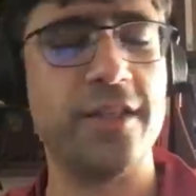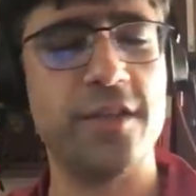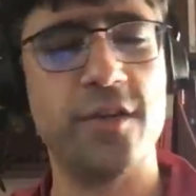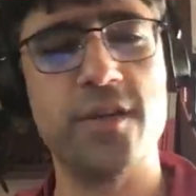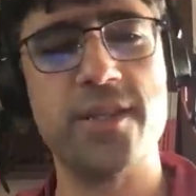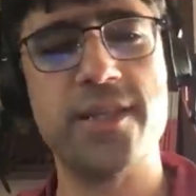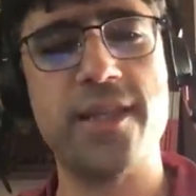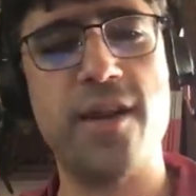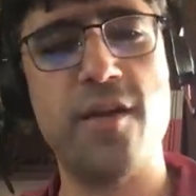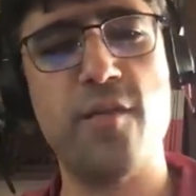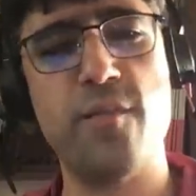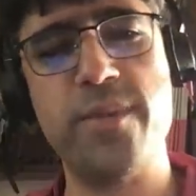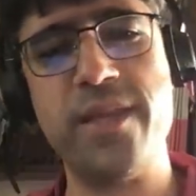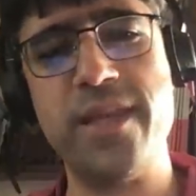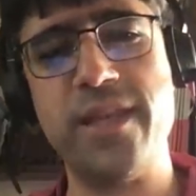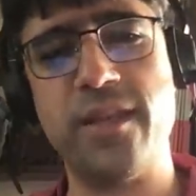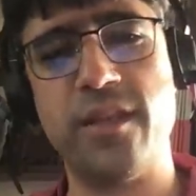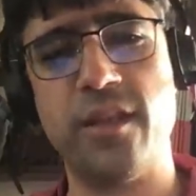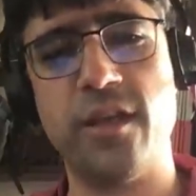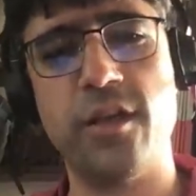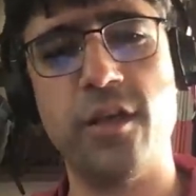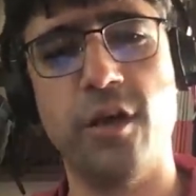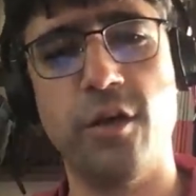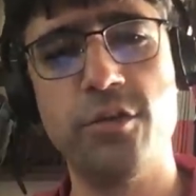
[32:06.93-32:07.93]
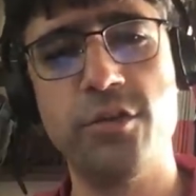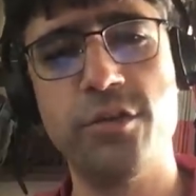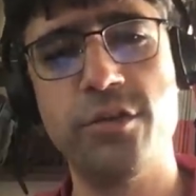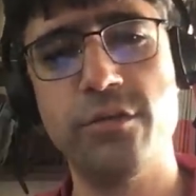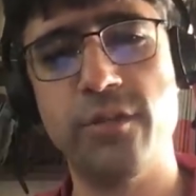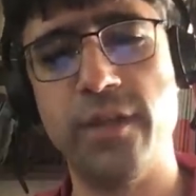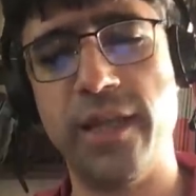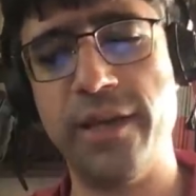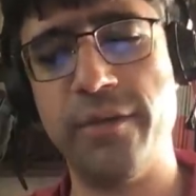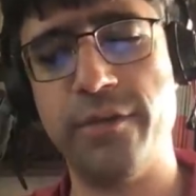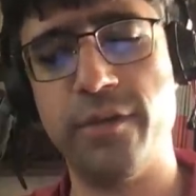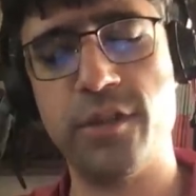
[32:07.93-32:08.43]
Right? So instead of being the
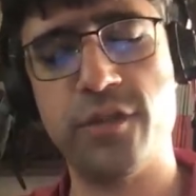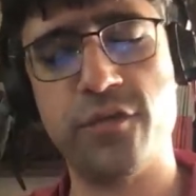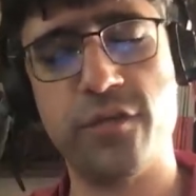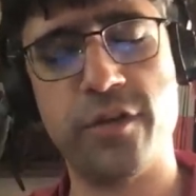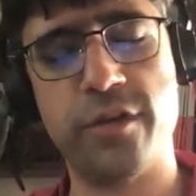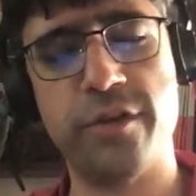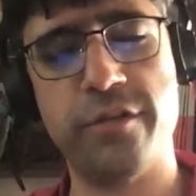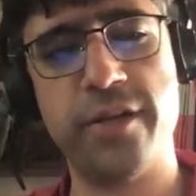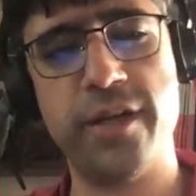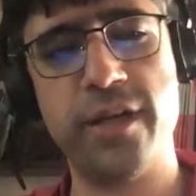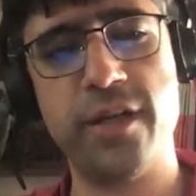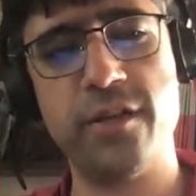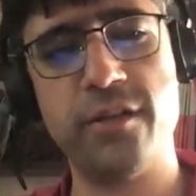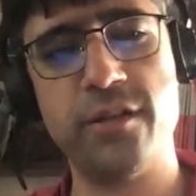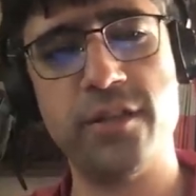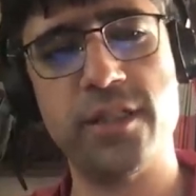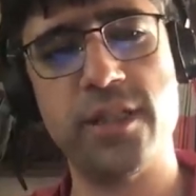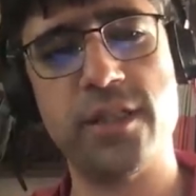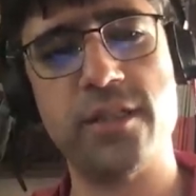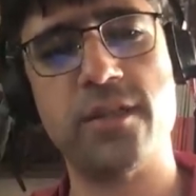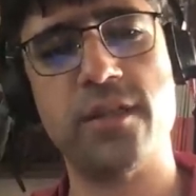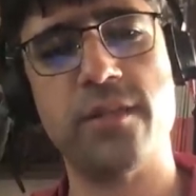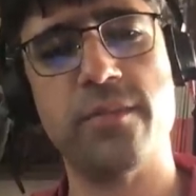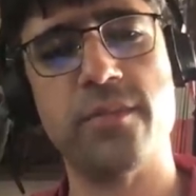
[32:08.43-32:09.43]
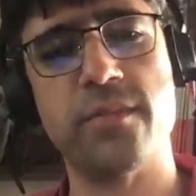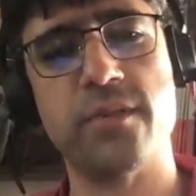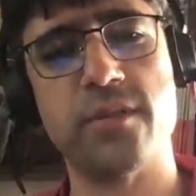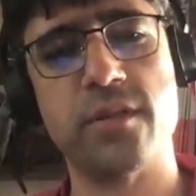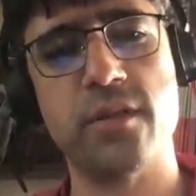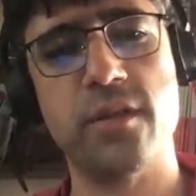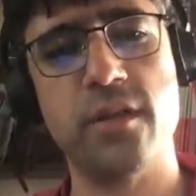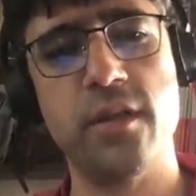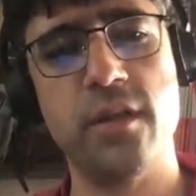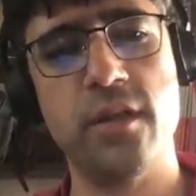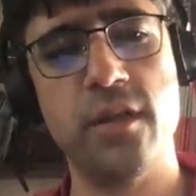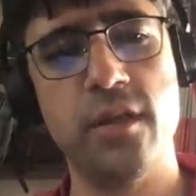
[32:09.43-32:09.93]
go-to language for critical
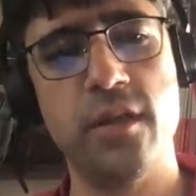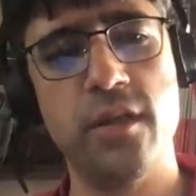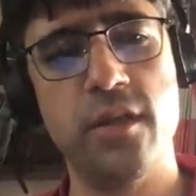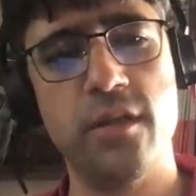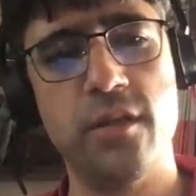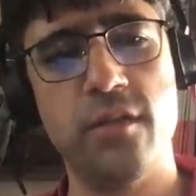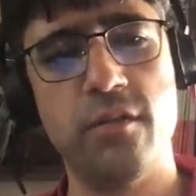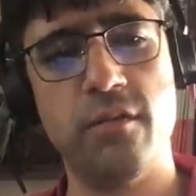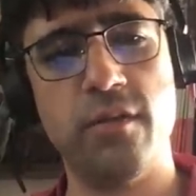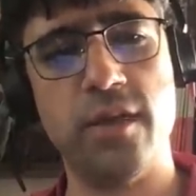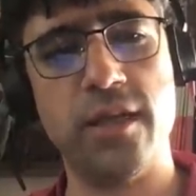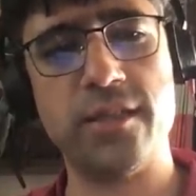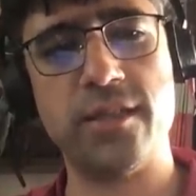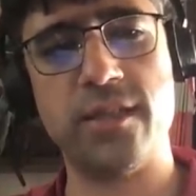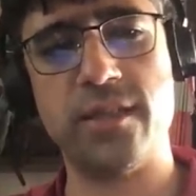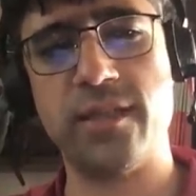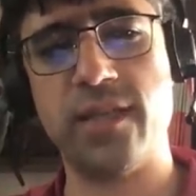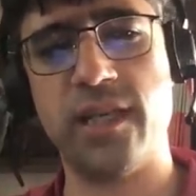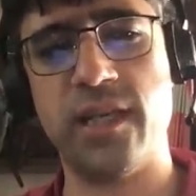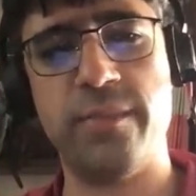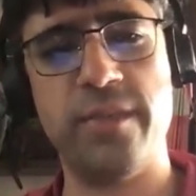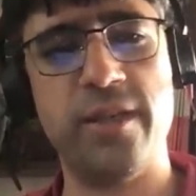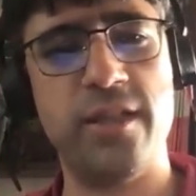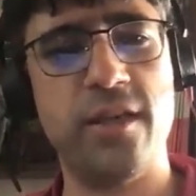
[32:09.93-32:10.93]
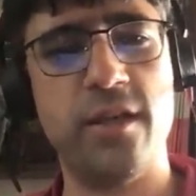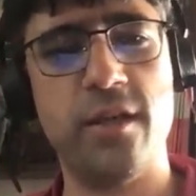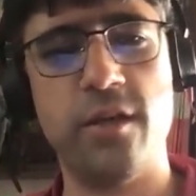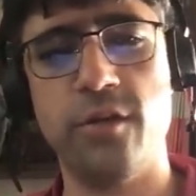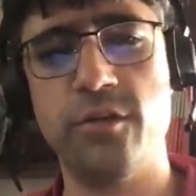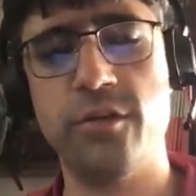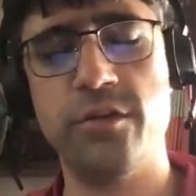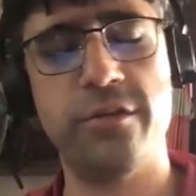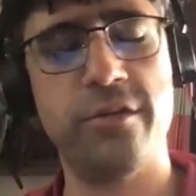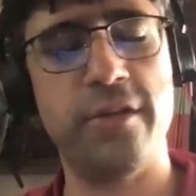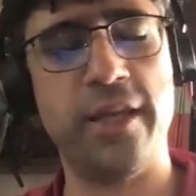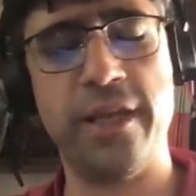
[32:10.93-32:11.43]
systems, Rust is going to be the
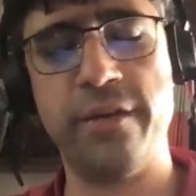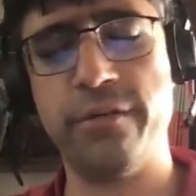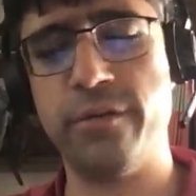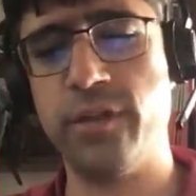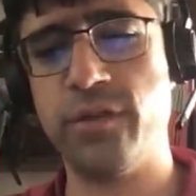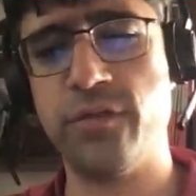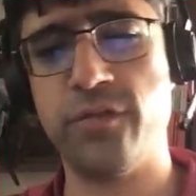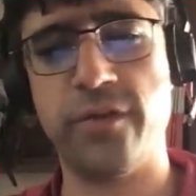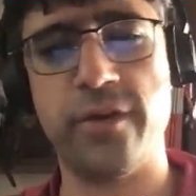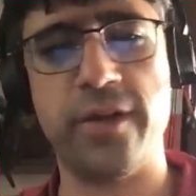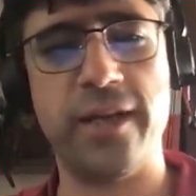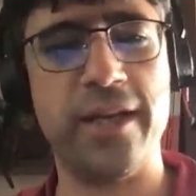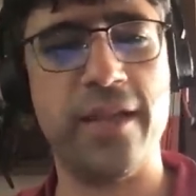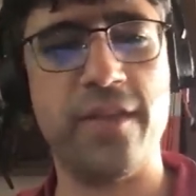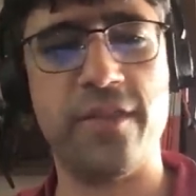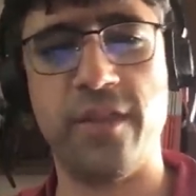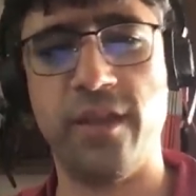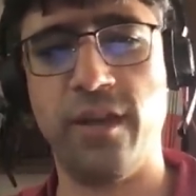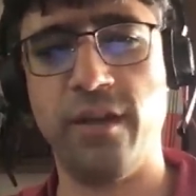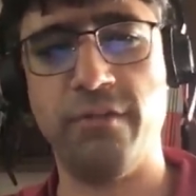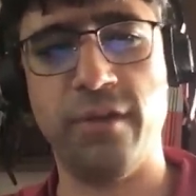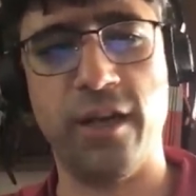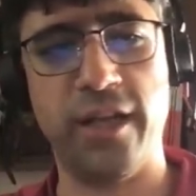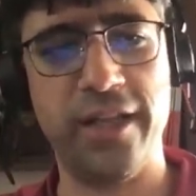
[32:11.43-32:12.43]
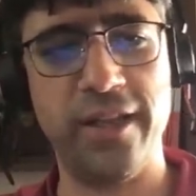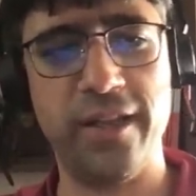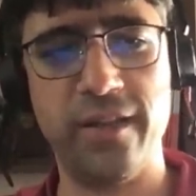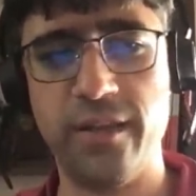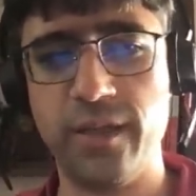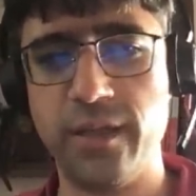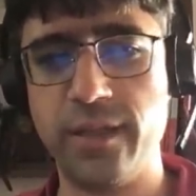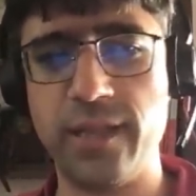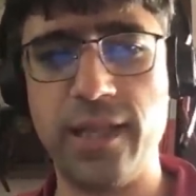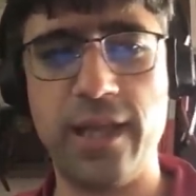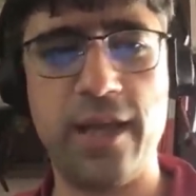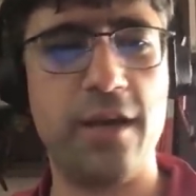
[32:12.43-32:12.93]
go-to language for anything running
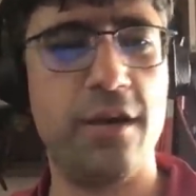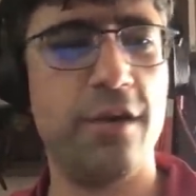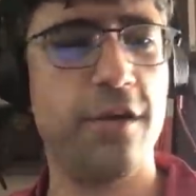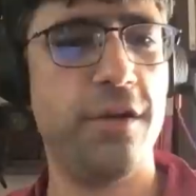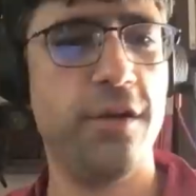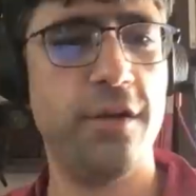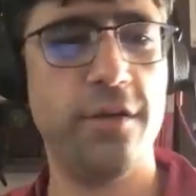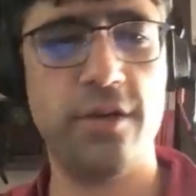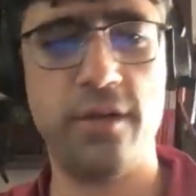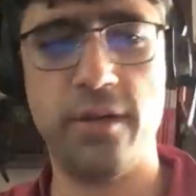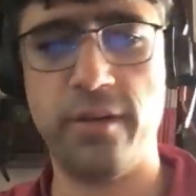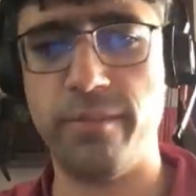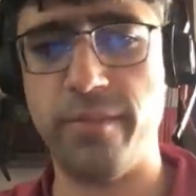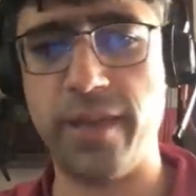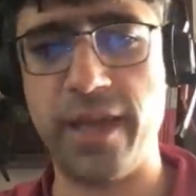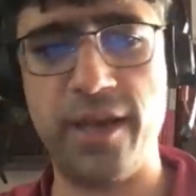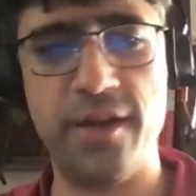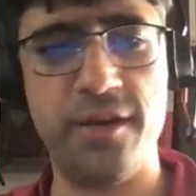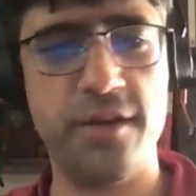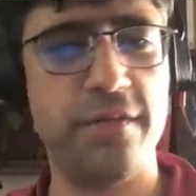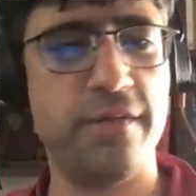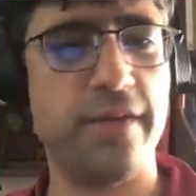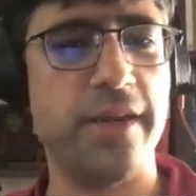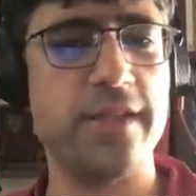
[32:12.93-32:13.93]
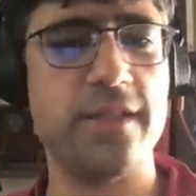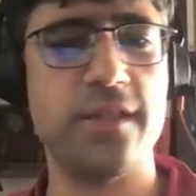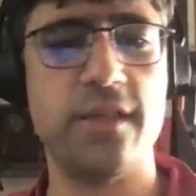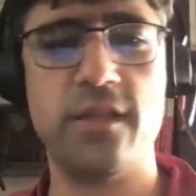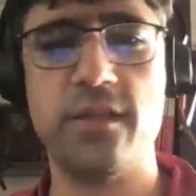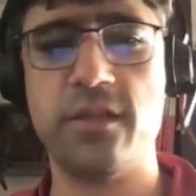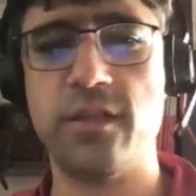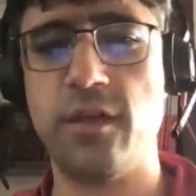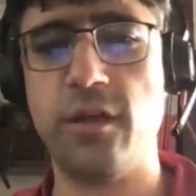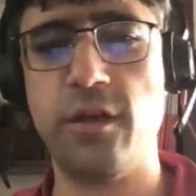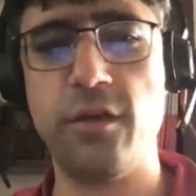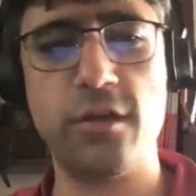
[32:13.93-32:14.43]
in the cloud, embedded
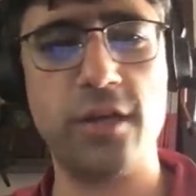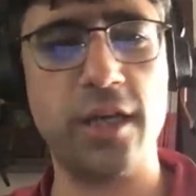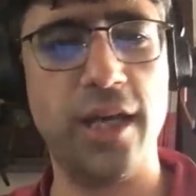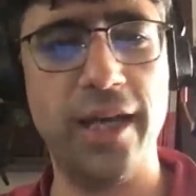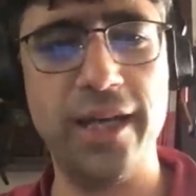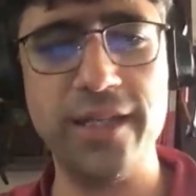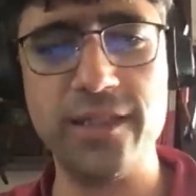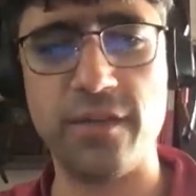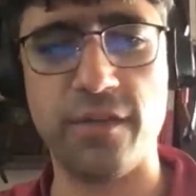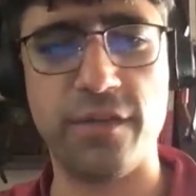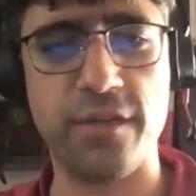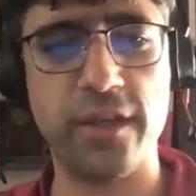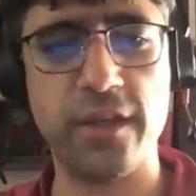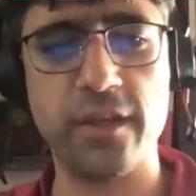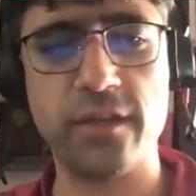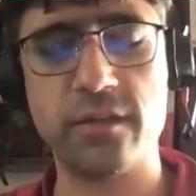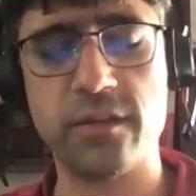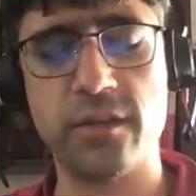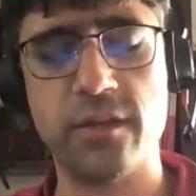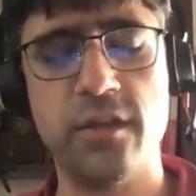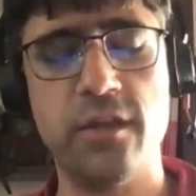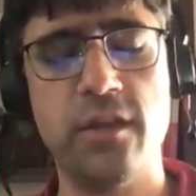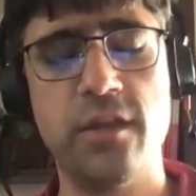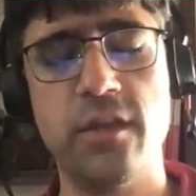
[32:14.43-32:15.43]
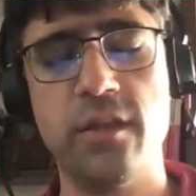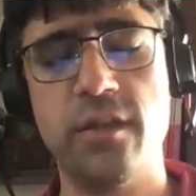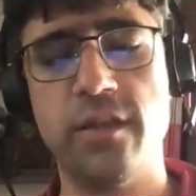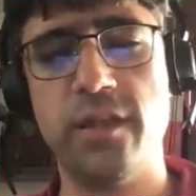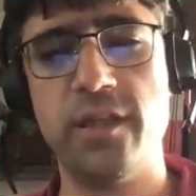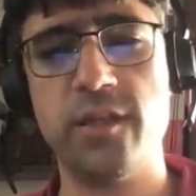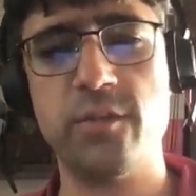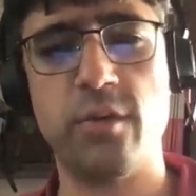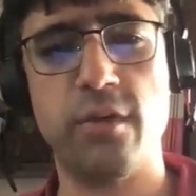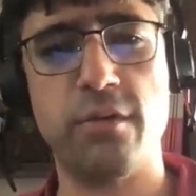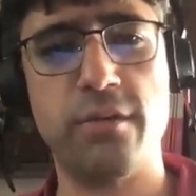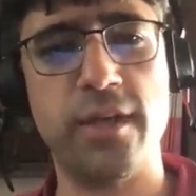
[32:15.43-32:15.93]
devices, and all kinds of things,
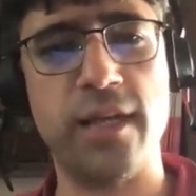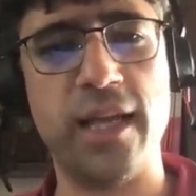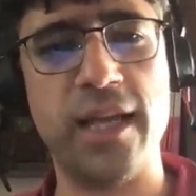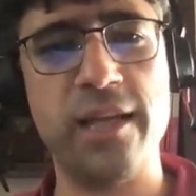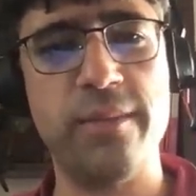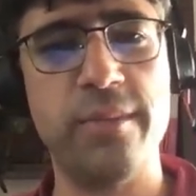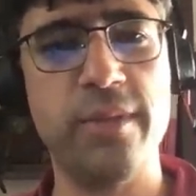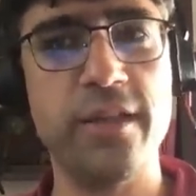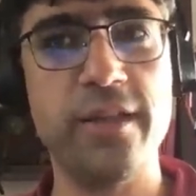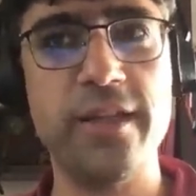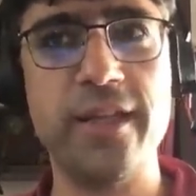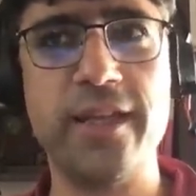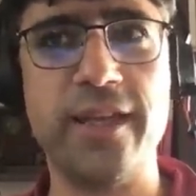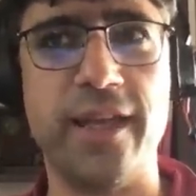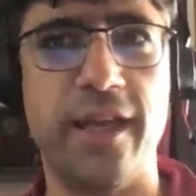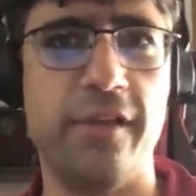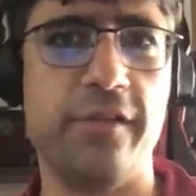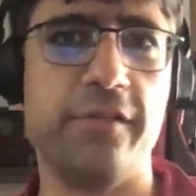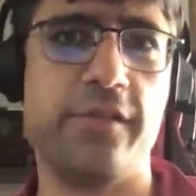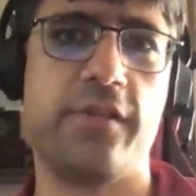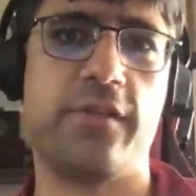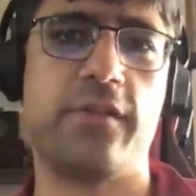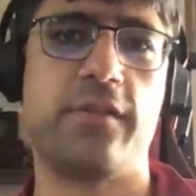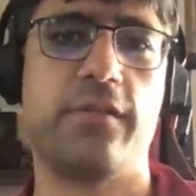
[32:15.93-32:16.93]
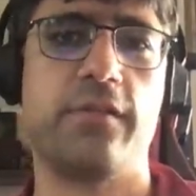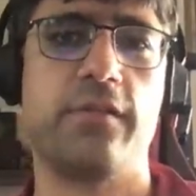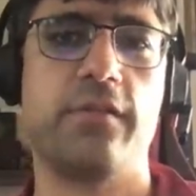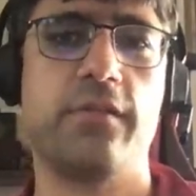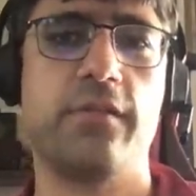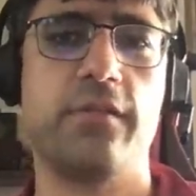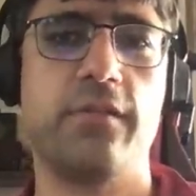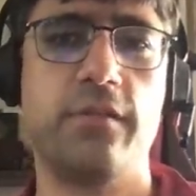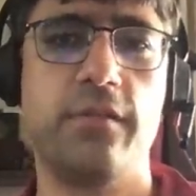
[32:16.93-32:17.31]
things where reliability counts.